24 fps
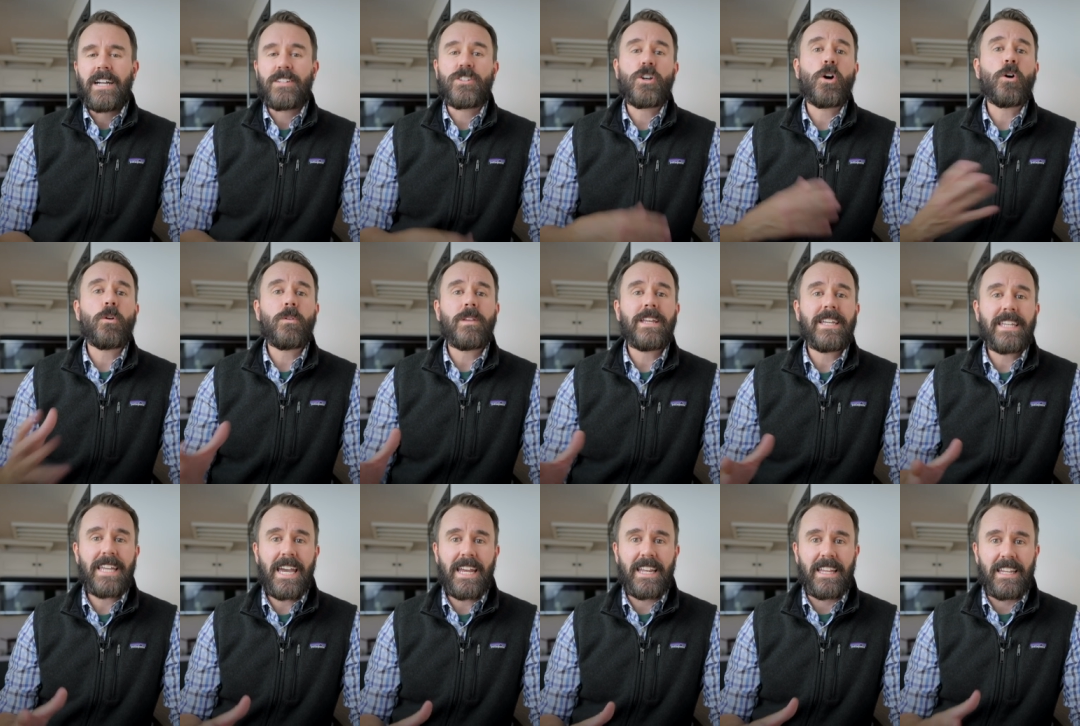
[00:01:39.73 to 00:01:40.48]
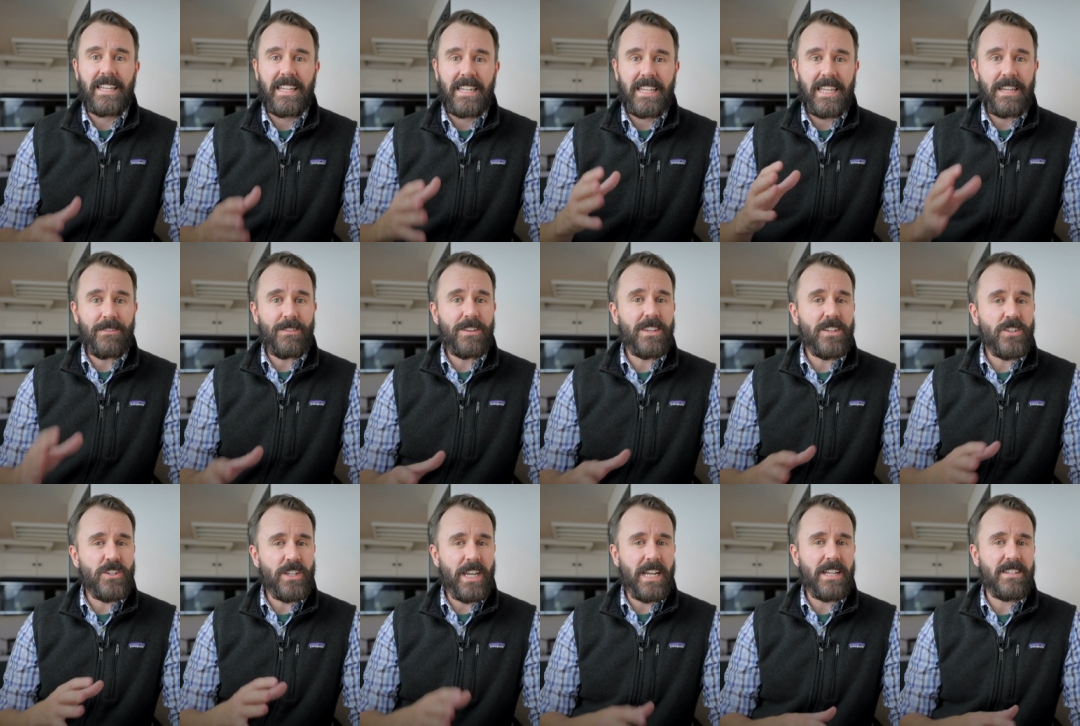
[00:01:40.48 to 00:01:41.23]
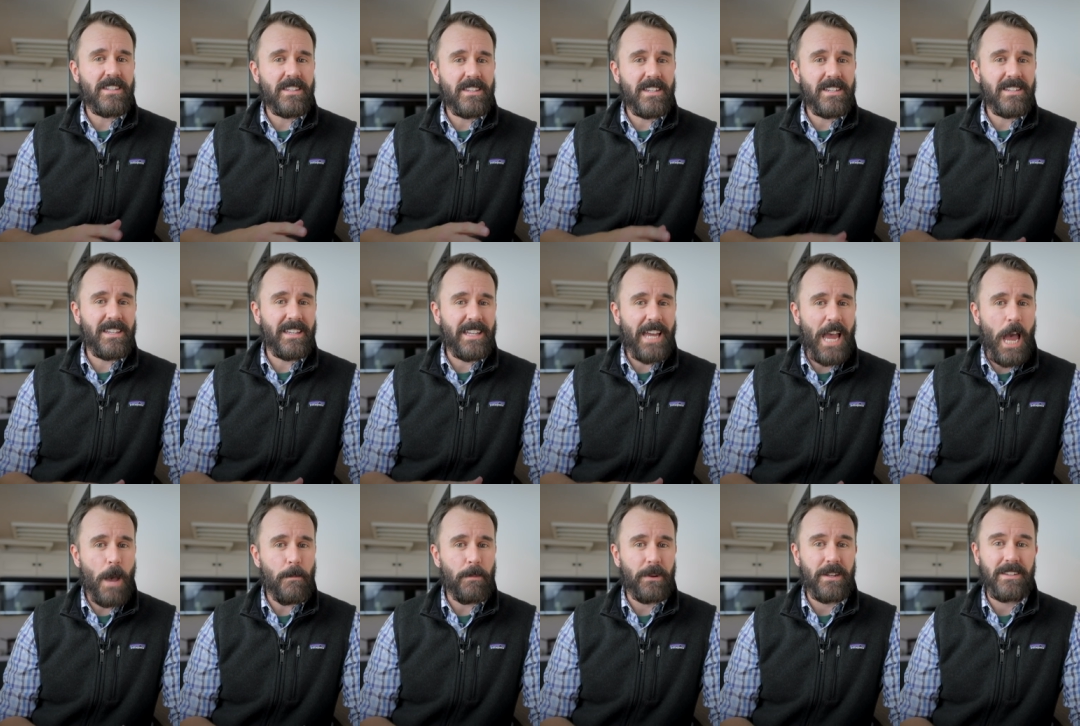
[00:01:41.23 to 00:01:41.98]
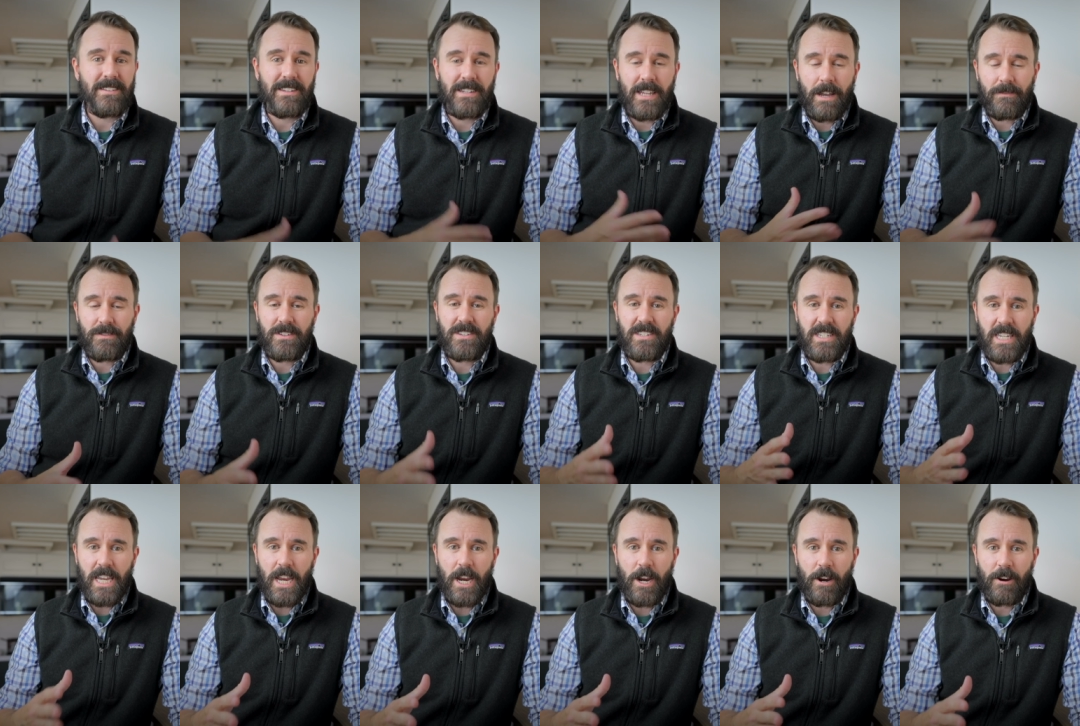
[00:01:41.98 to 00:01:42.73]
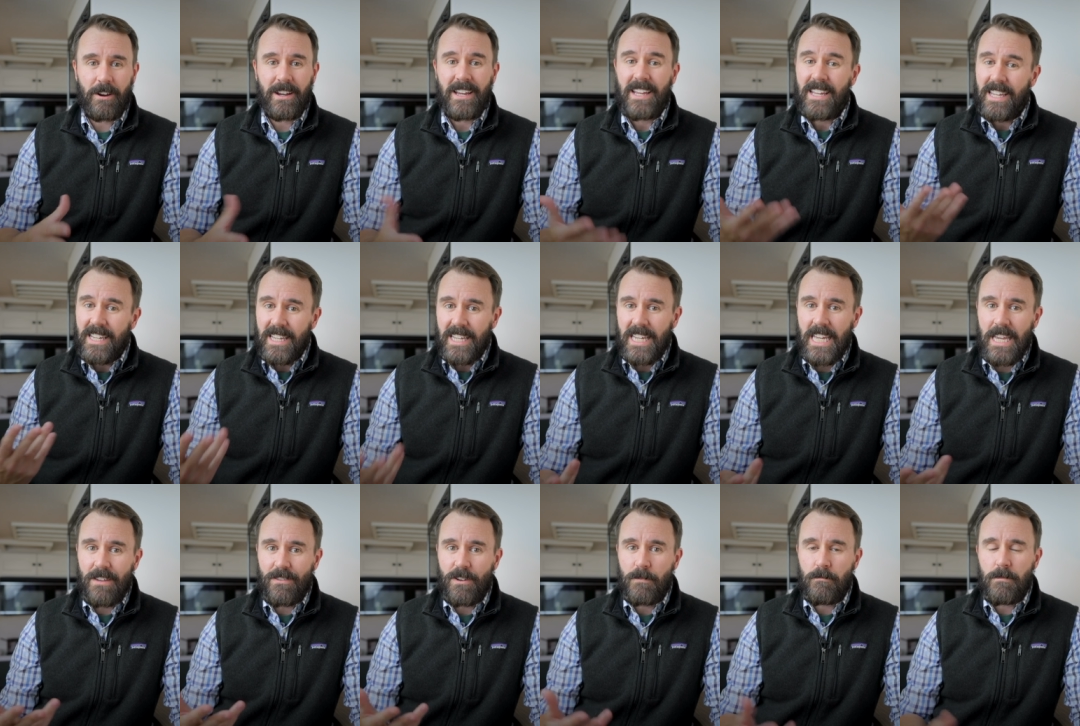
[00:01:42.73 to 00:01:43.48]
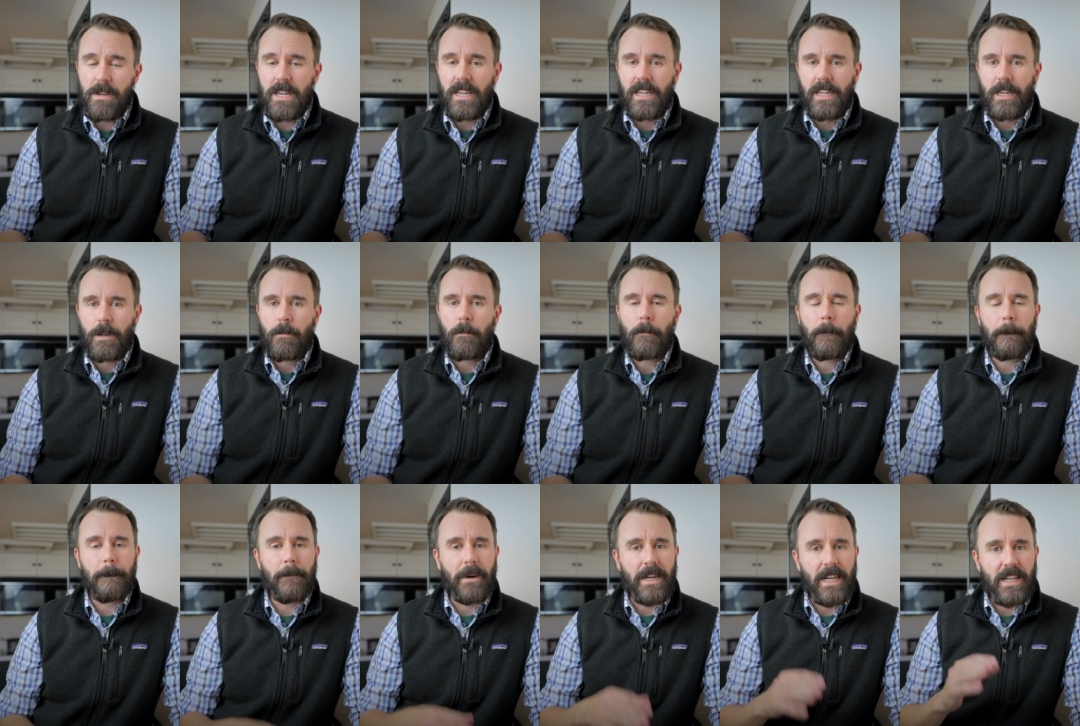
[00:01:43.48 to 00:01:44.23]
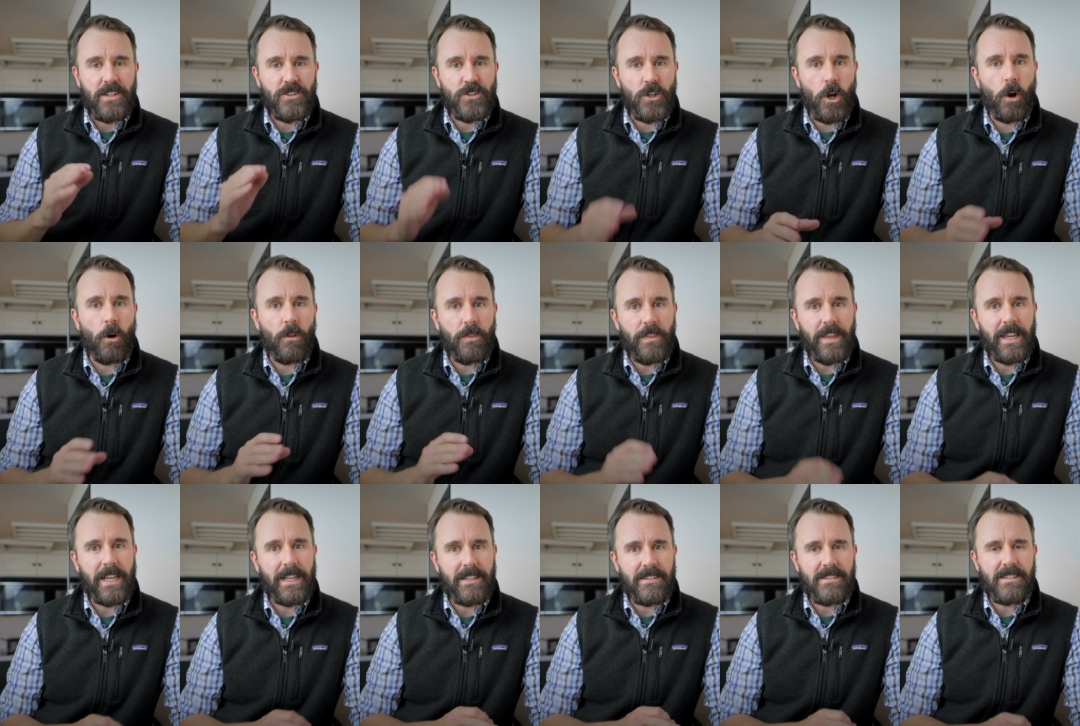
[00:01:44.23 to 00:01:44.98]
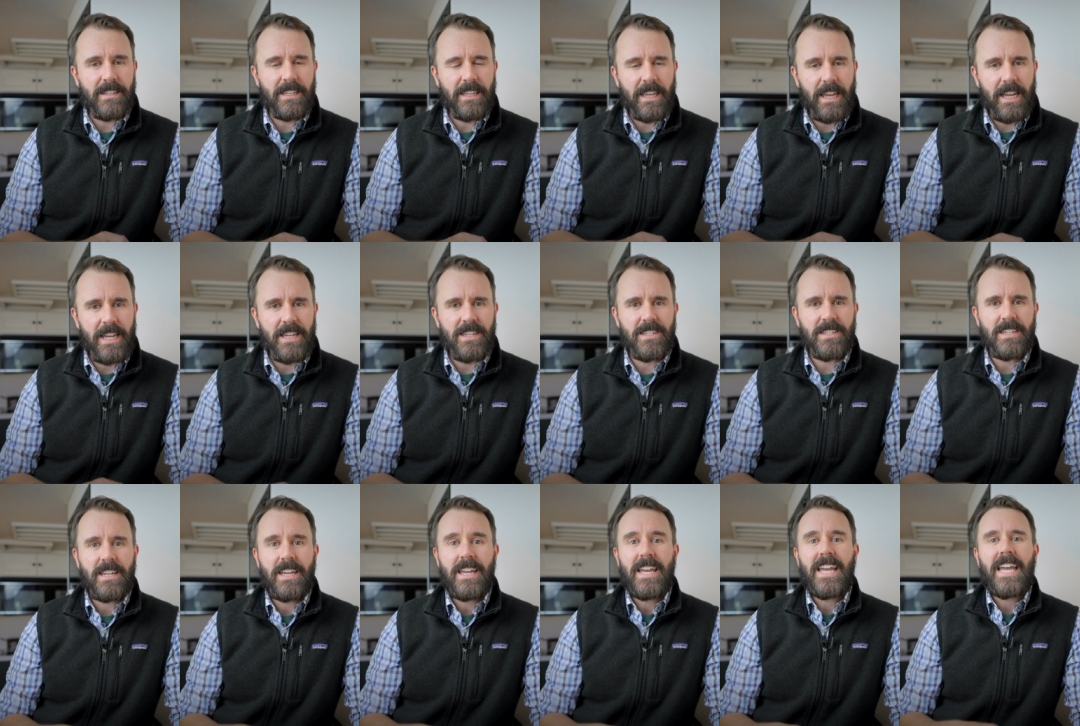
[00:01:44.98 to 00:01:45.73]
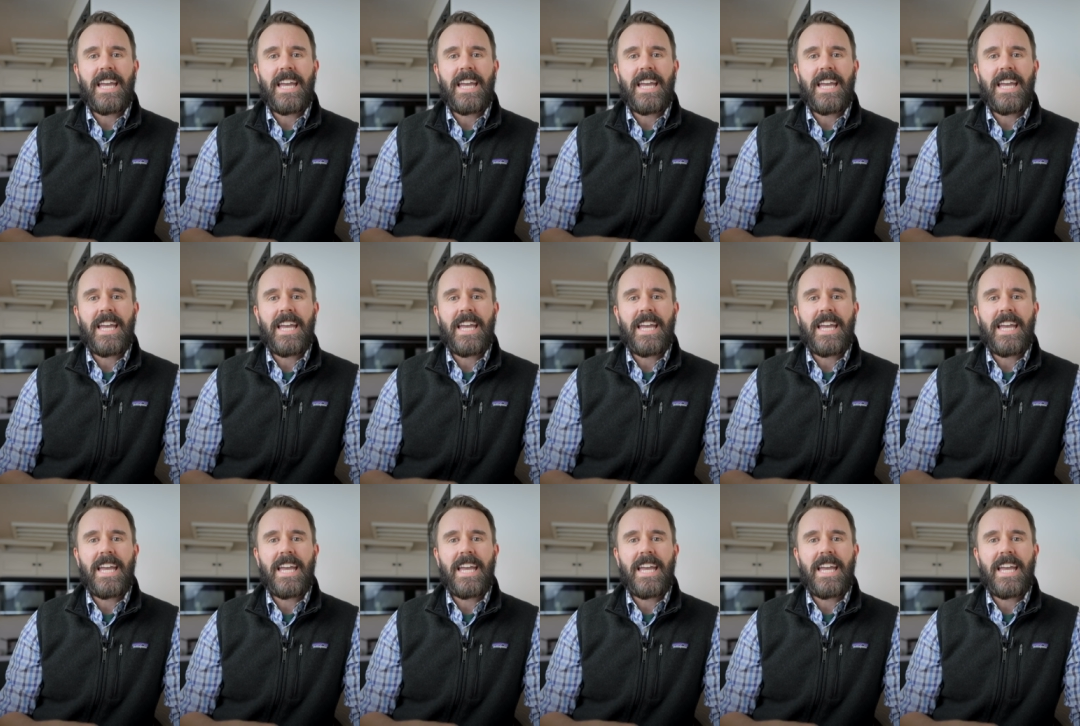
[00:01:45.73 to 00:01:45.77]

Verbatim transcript: I totally get it, and even the chance that this could happen is enough to scare even me, but I don't think it's the case.